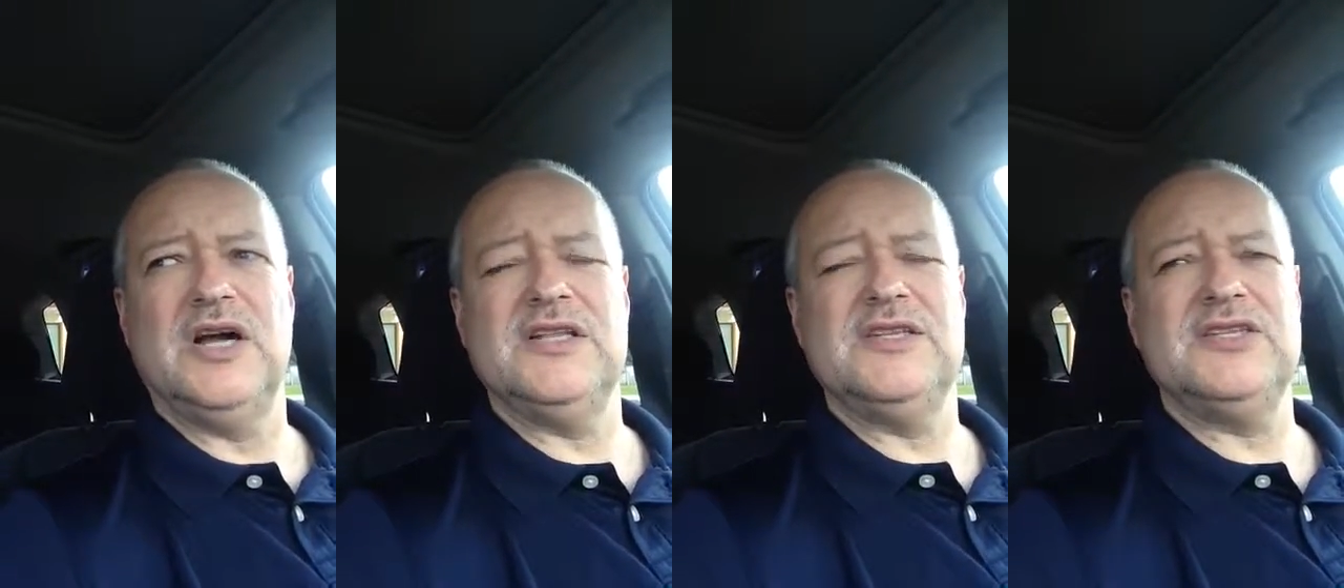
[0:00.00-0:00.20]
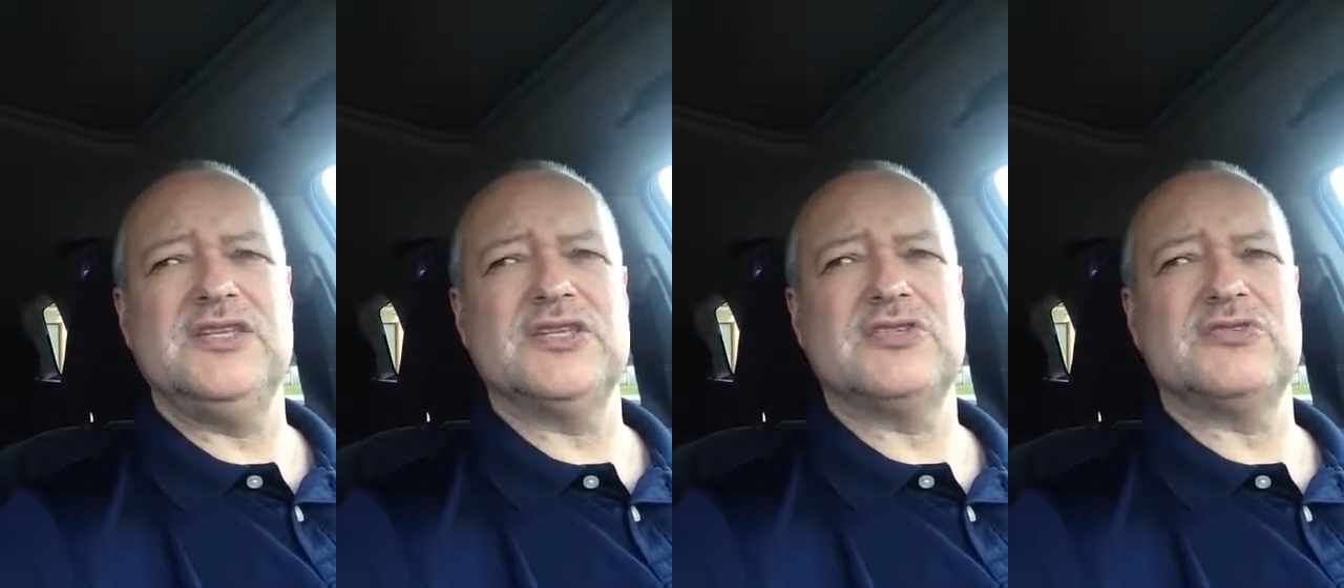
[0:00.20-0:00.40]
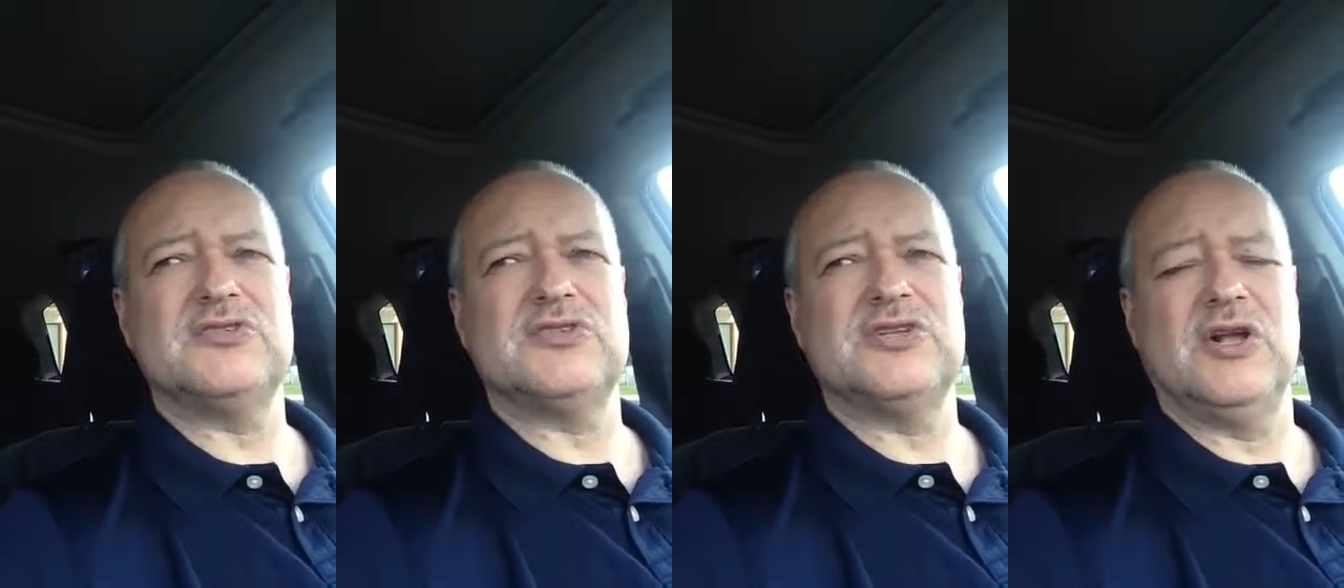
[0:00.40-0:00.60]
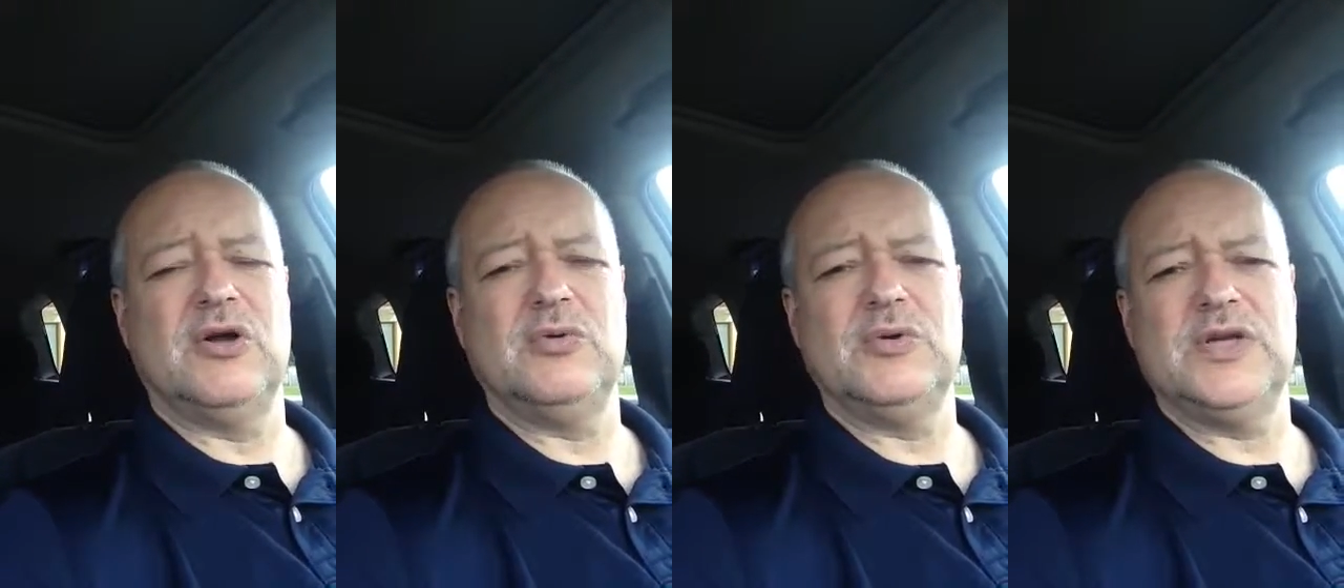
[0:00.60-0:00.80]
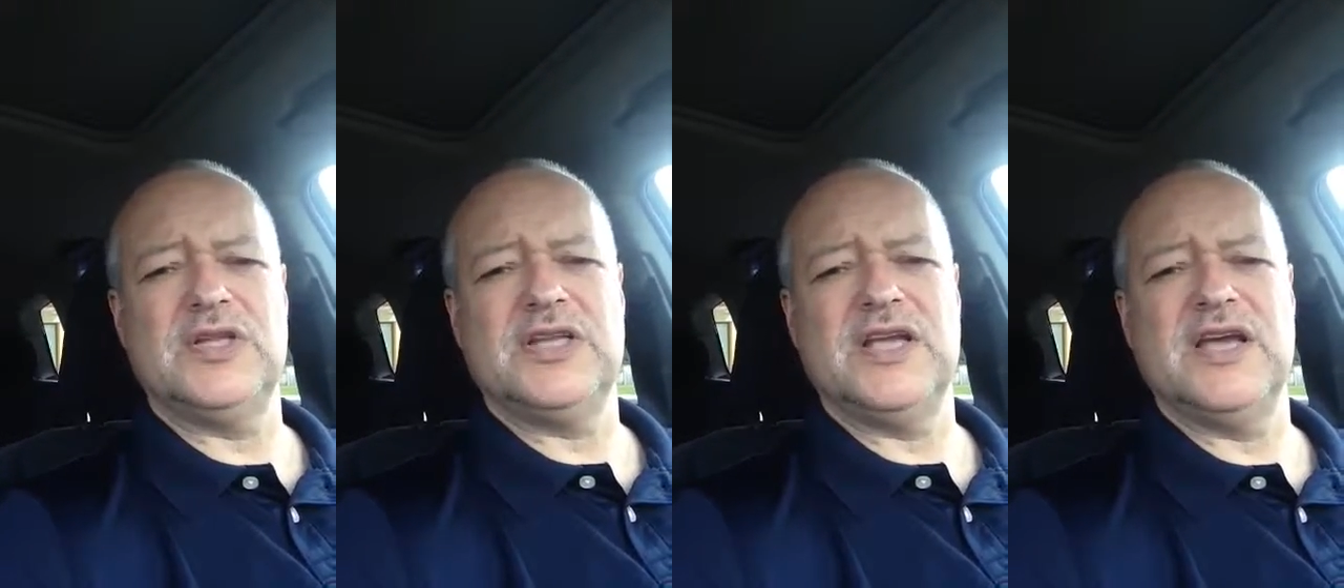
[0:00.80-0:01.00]
just
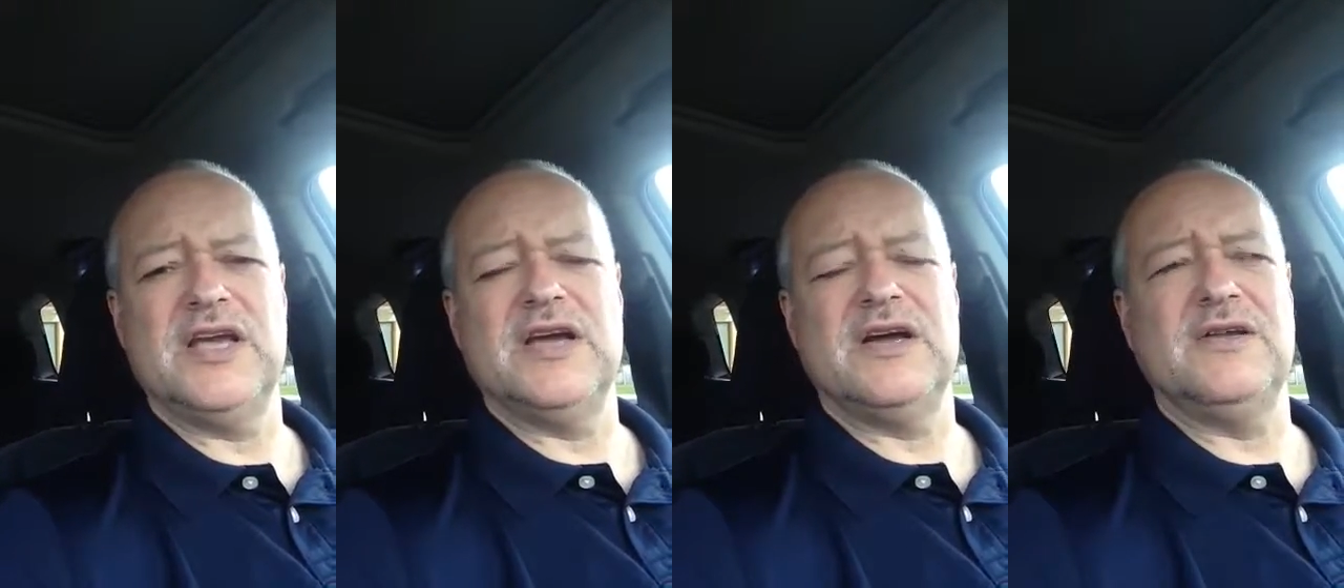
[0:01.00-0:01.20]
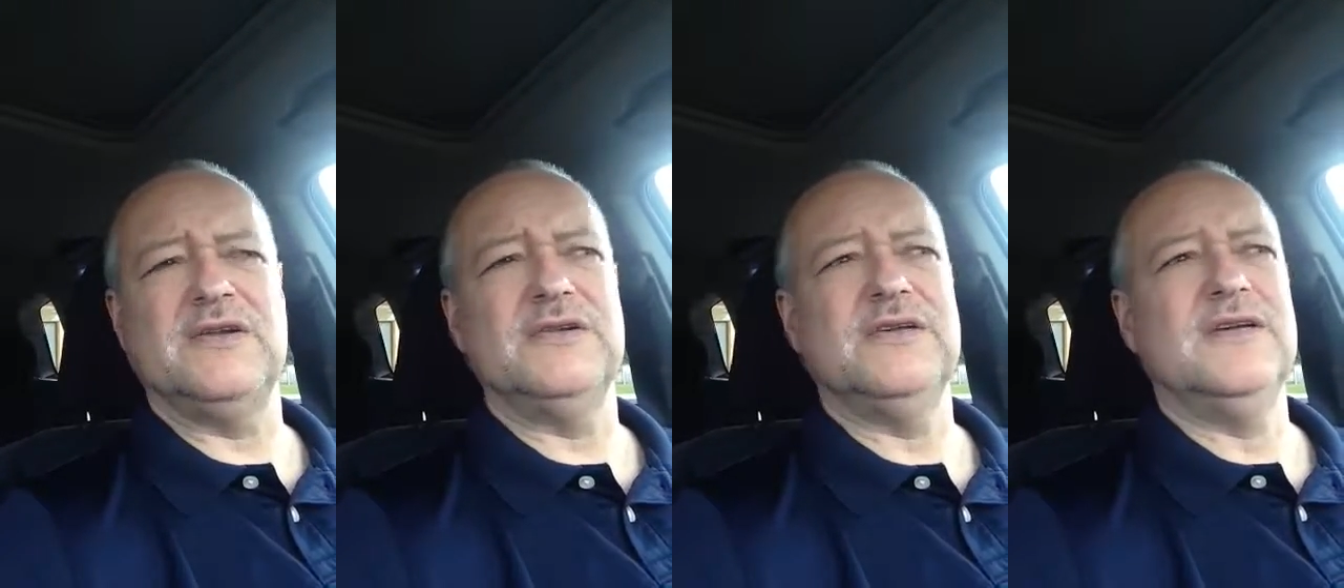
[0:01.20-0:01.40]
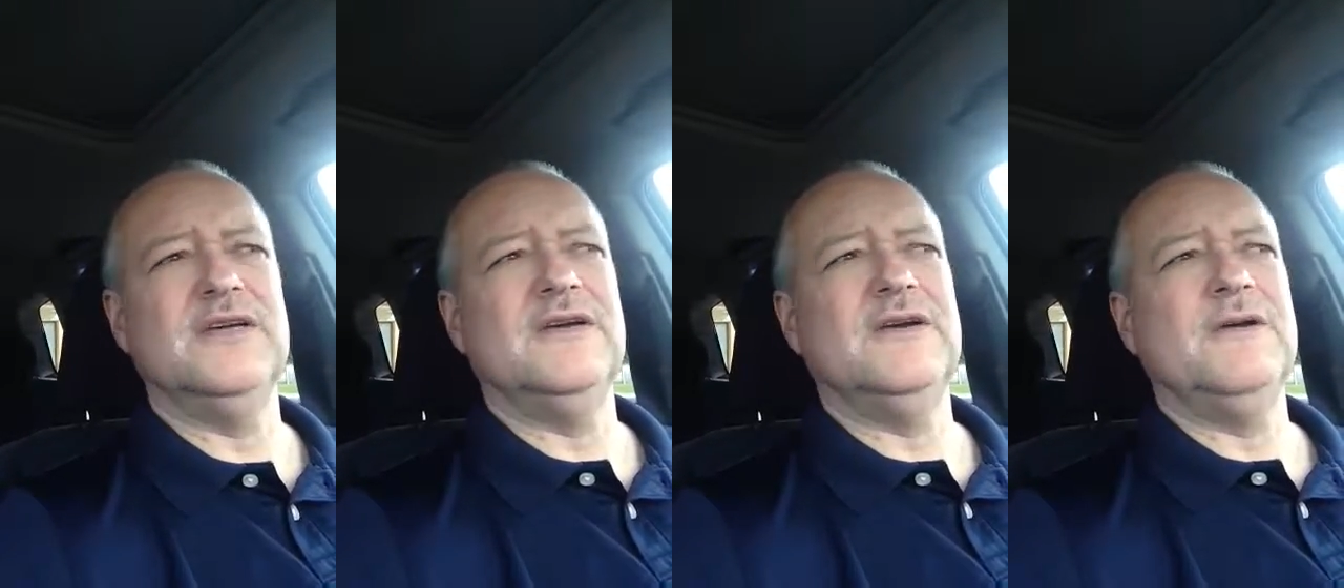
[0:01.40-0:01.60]
slowing it down,